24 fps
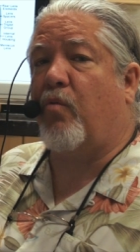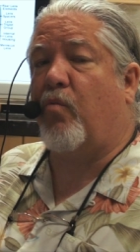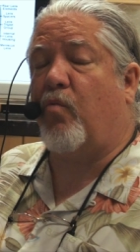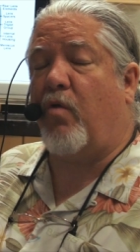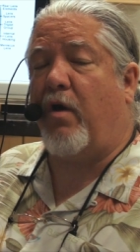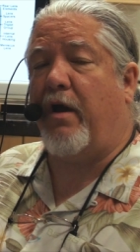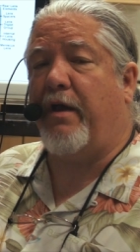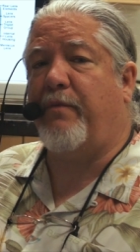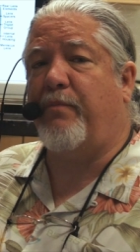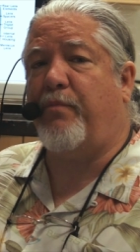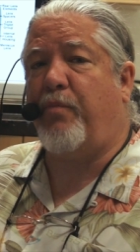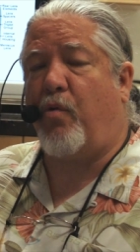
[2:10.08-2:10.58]

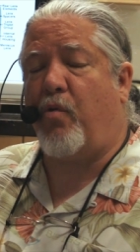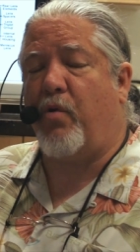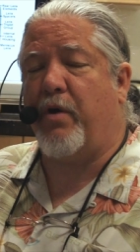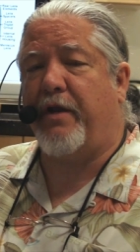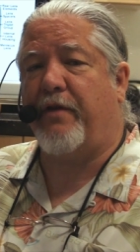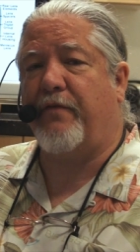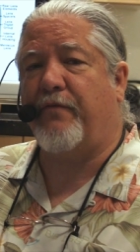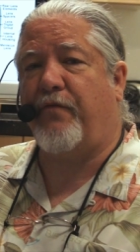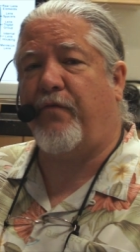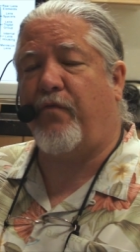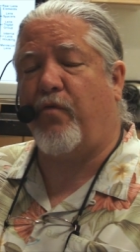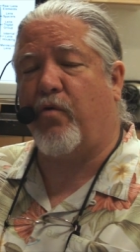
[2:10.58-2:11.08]

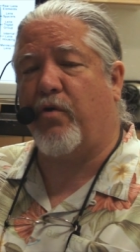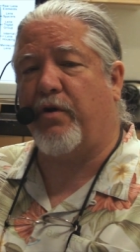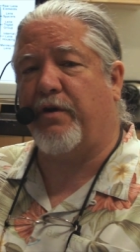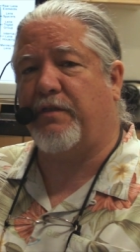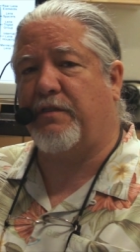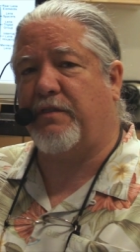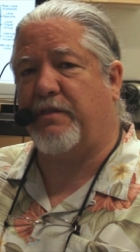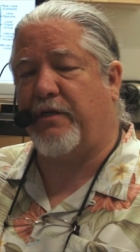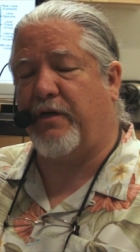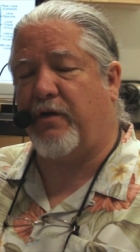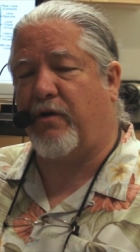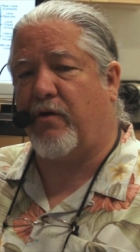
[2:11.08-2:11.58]

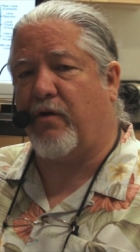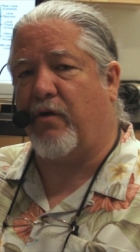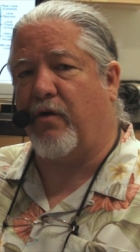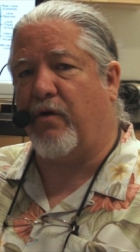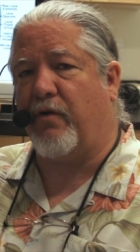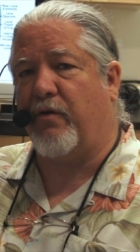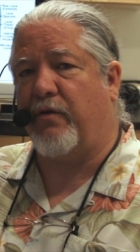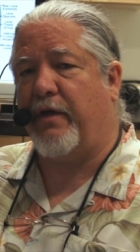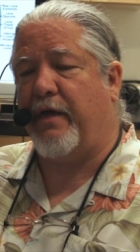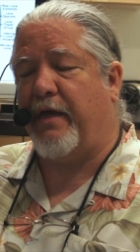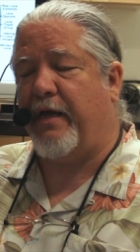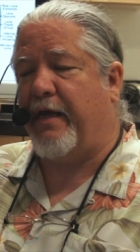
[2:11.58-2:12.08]

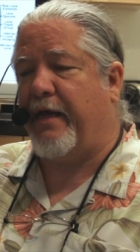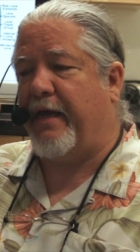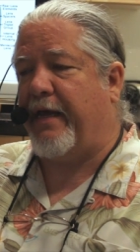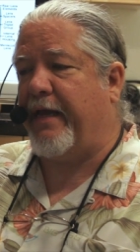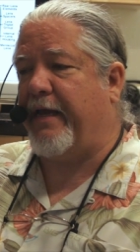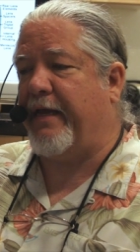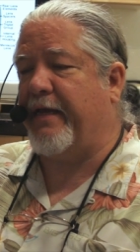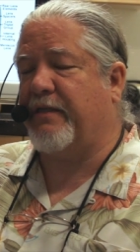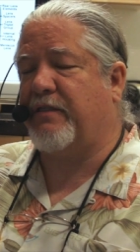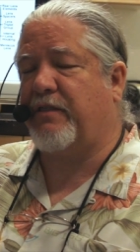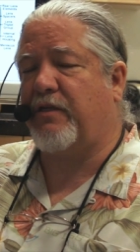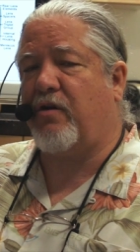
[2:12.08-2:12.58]
1.40
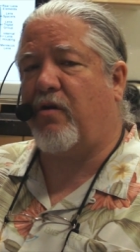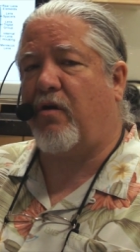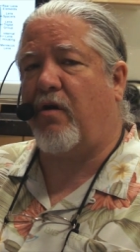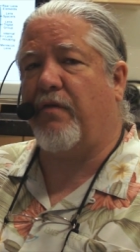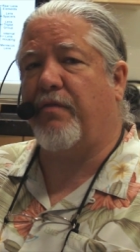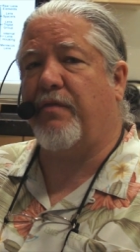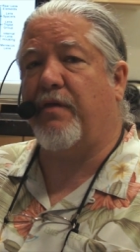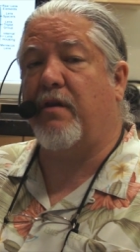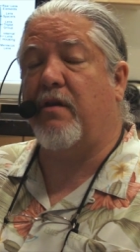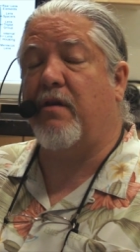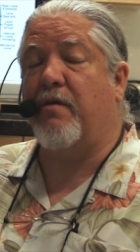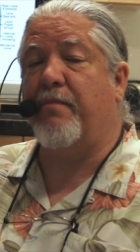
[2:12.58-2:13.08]
is
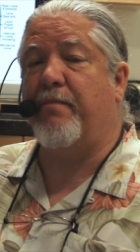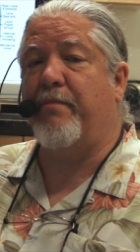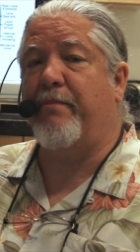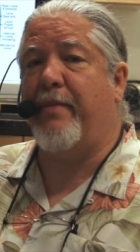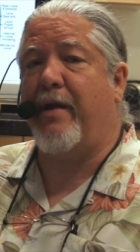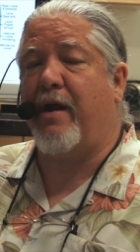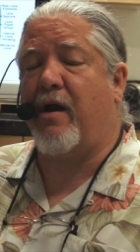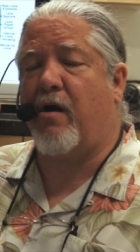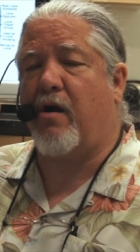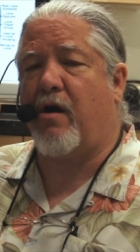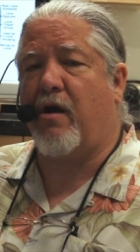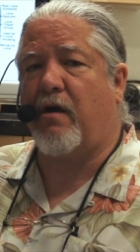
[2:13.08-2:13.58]
called the
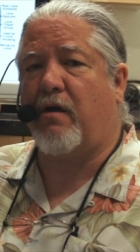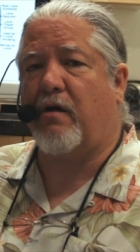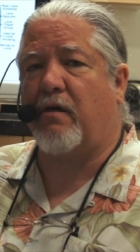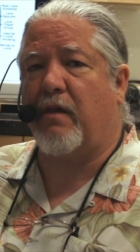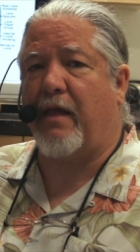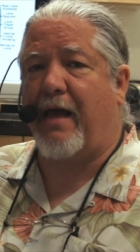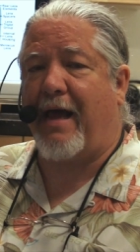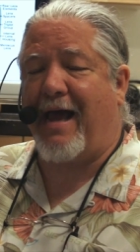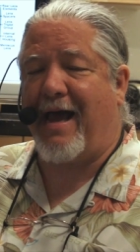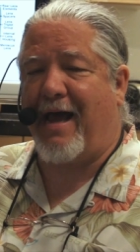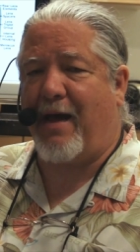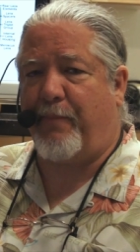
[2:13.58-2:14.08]

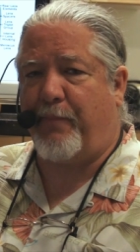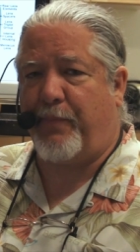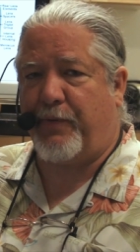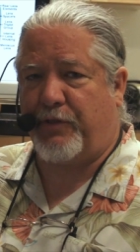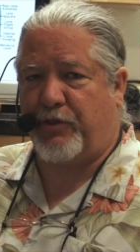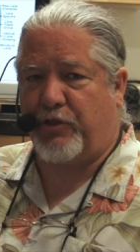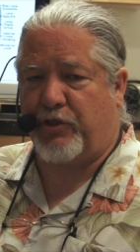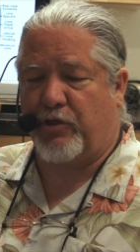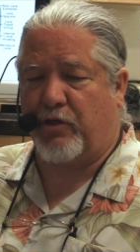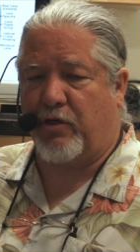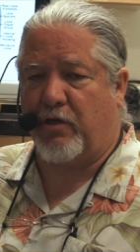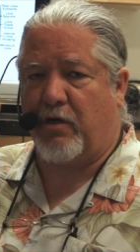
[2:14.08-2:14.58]
numerical
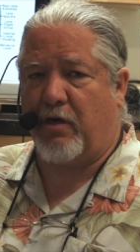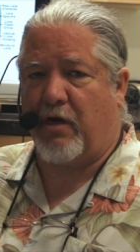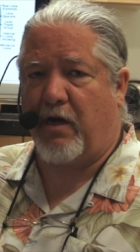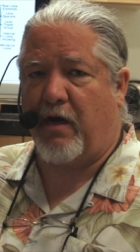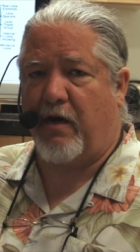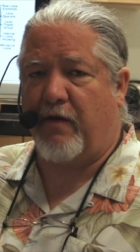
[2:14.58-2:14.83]
aperture